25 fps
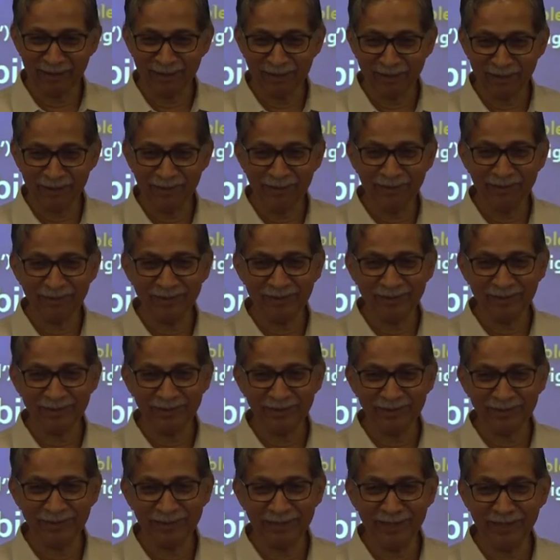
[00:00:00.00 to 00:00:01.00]
uh, you know,
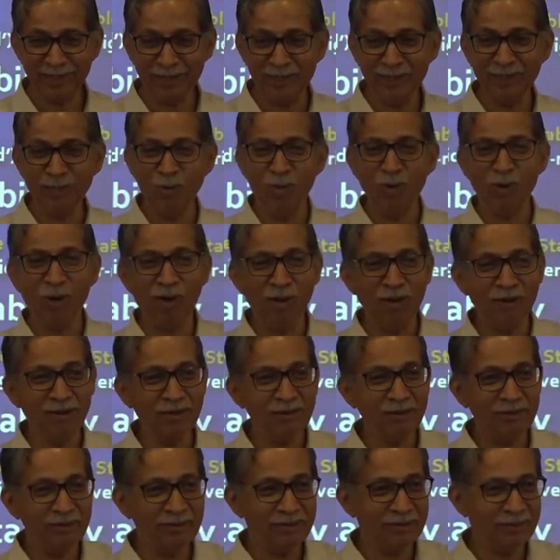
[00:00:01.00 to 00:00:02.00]
uh, near the wall,
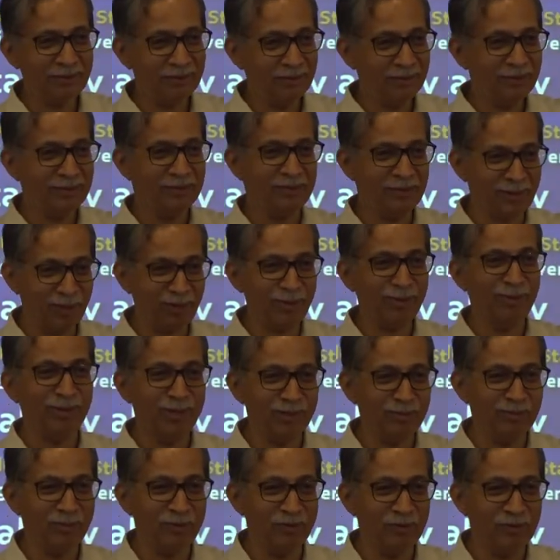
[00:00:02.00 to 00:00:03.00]
it's not going
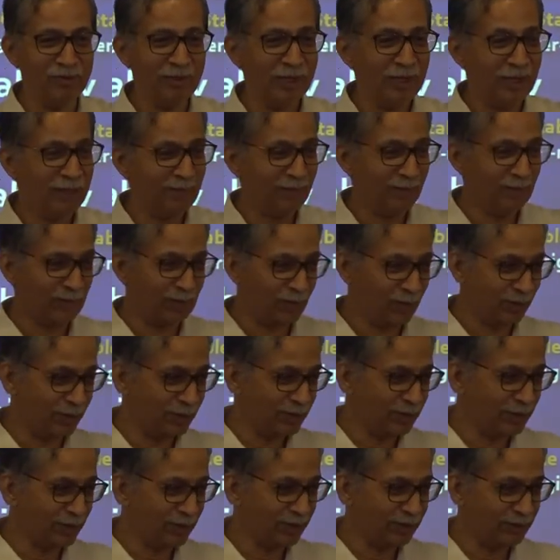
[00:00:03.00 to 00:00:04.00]
to move, but
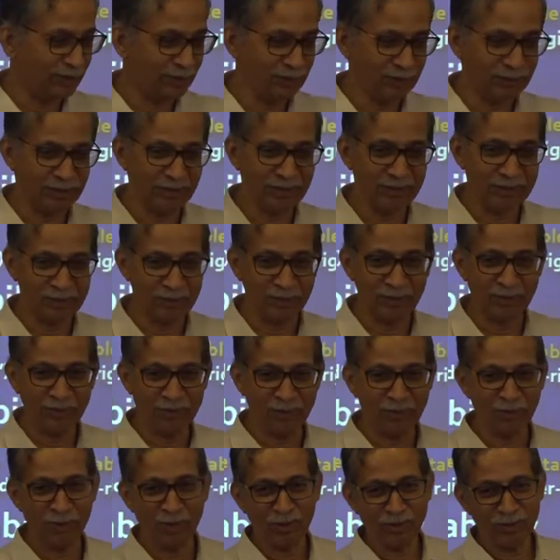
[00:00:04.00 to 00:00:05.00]
closer to this, so
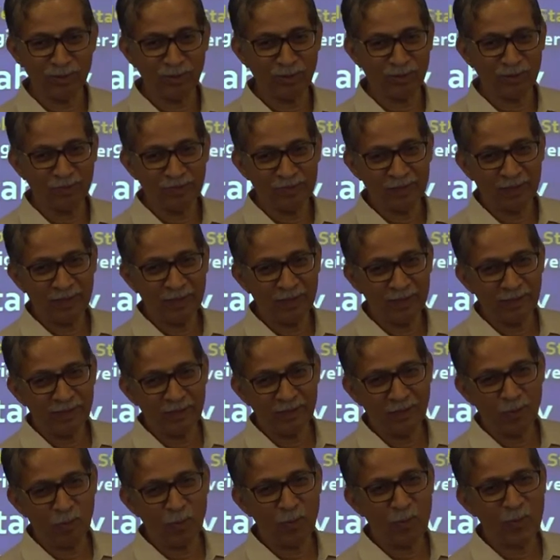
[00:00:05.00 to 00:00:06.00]
you want to
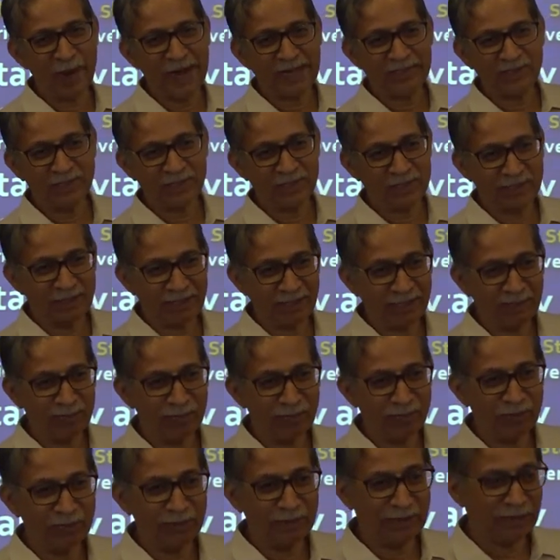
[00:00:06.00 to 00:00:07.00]
wedge that
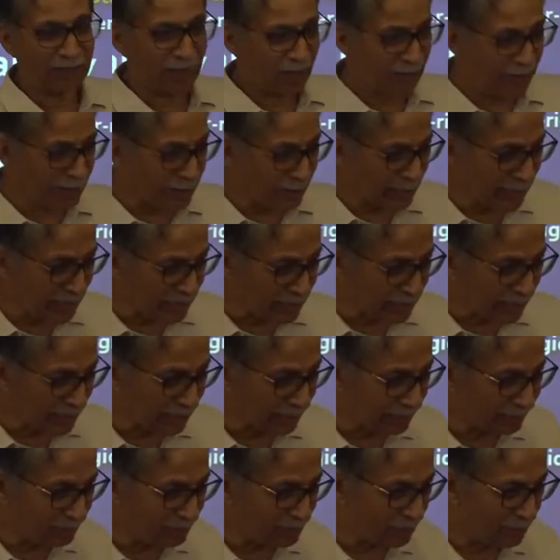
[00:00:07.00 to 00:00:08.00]
movement. I'm getting
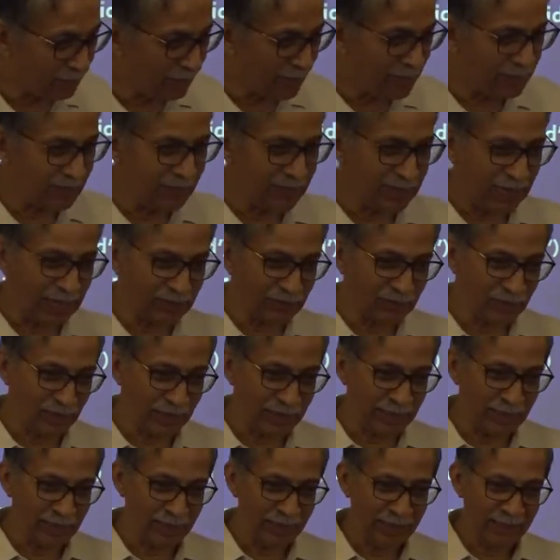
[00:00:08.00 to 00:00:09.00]
it, but it
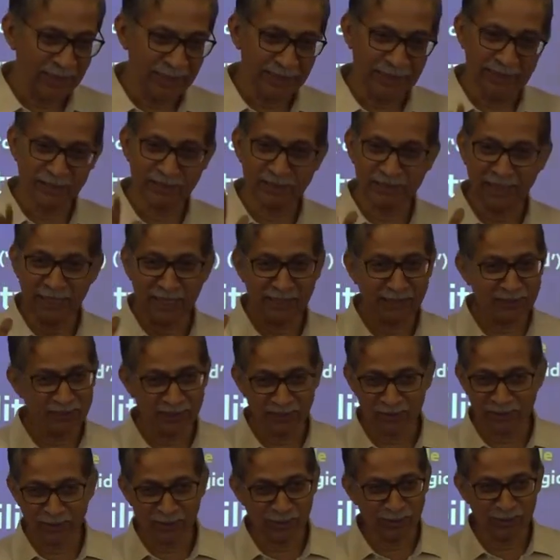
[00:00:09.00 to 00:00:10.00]
actually can stand
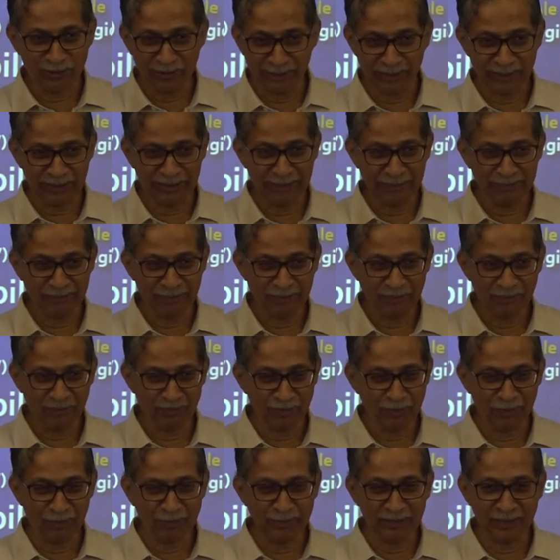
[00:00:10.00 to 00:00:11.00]
just on three.
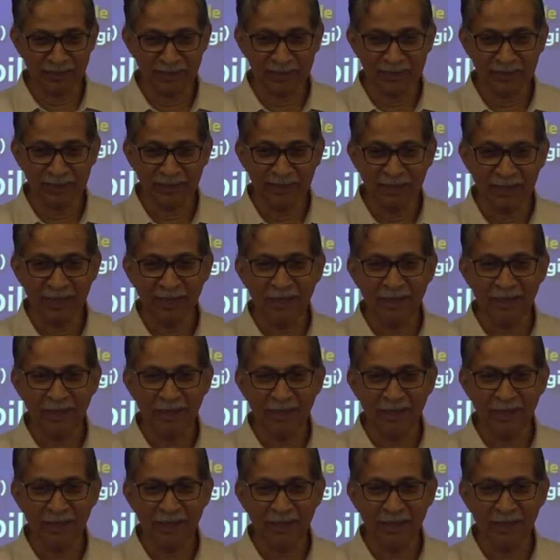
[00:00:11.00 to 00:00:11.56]
Fourth is,